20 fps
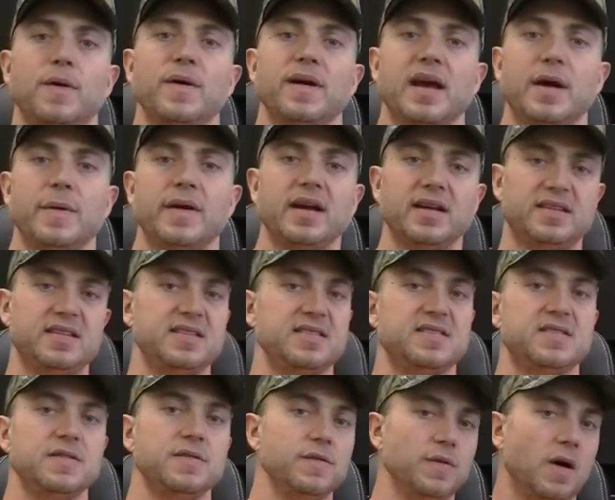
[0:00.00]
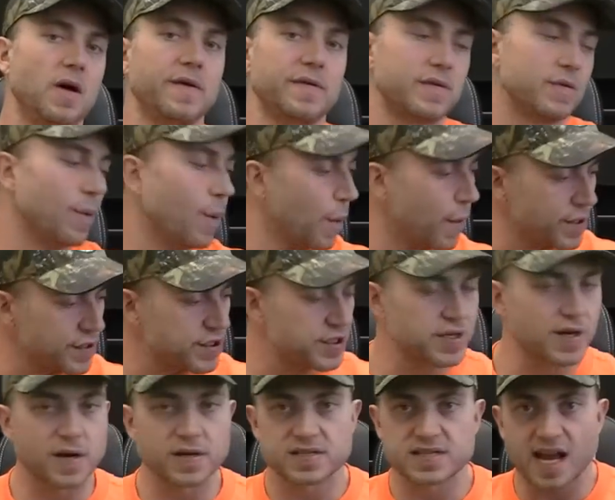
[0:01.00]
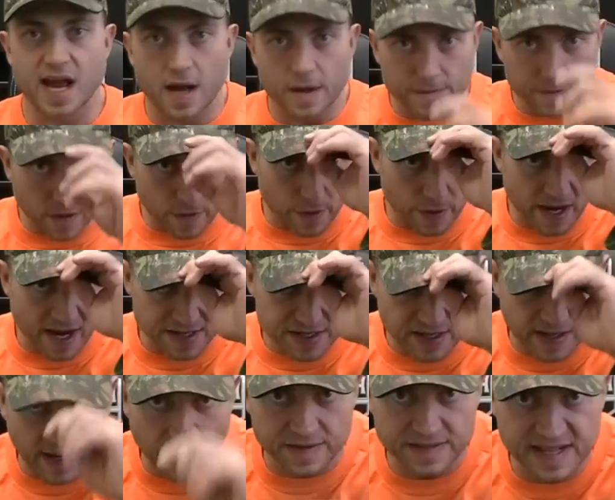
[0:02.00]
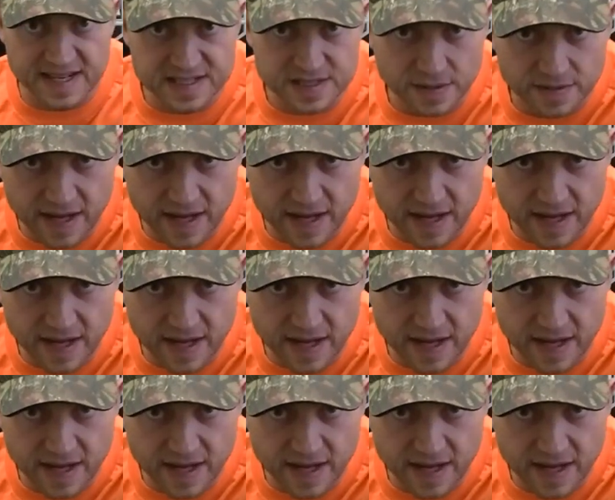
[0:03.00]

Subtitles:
Oh yeah, we got these new Hunter Orange shirts out. Oh yeah, check out Diesel